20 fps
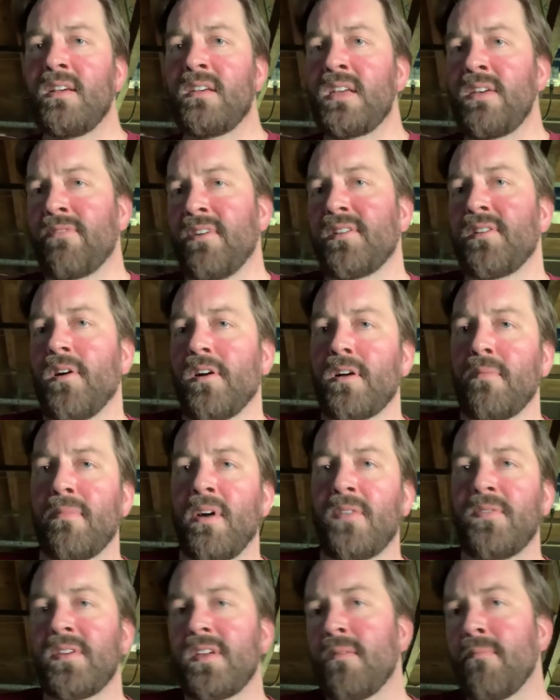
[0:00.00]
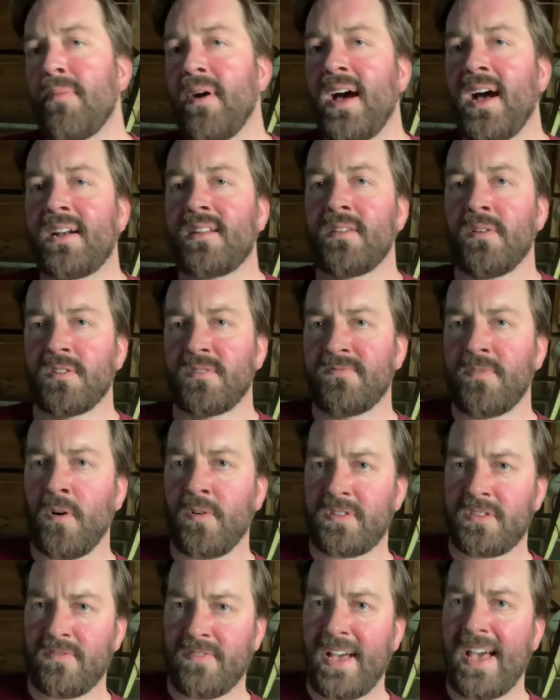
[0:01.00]
if I talk about the impact those
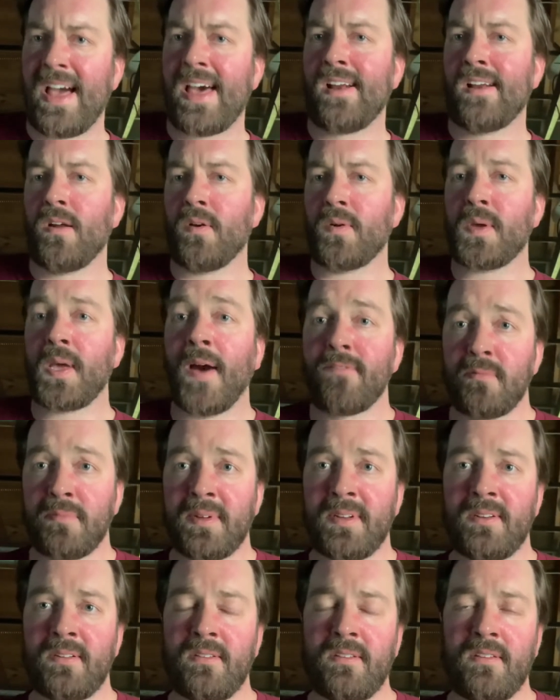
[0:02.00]
folks have had on our government